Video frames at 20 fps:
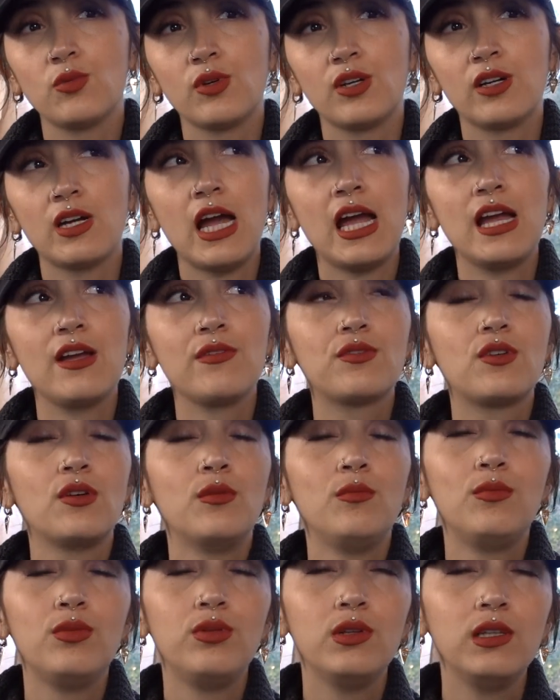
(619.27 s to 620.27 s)
where I've
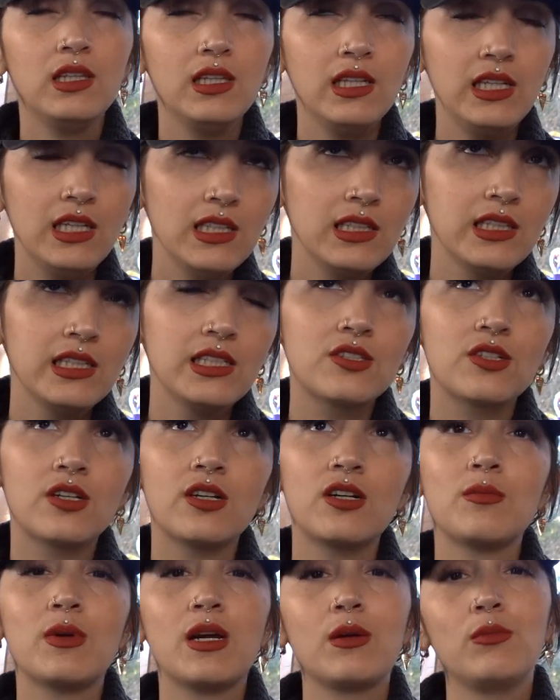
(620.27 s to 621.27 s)
completely
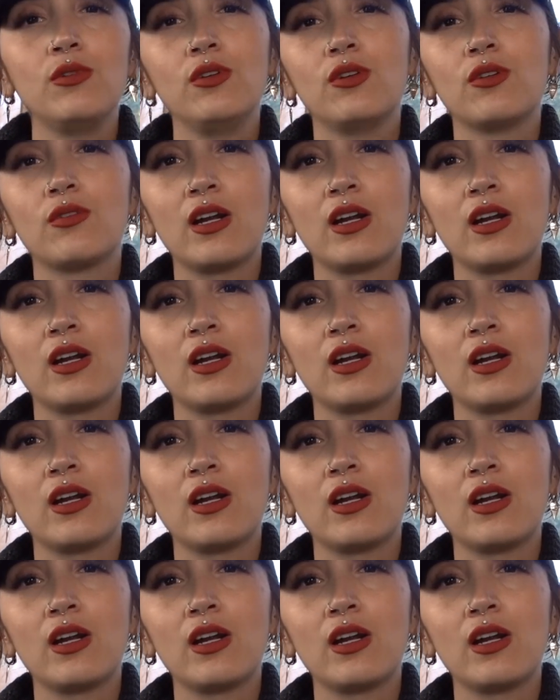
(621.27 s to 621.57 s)
turned my mood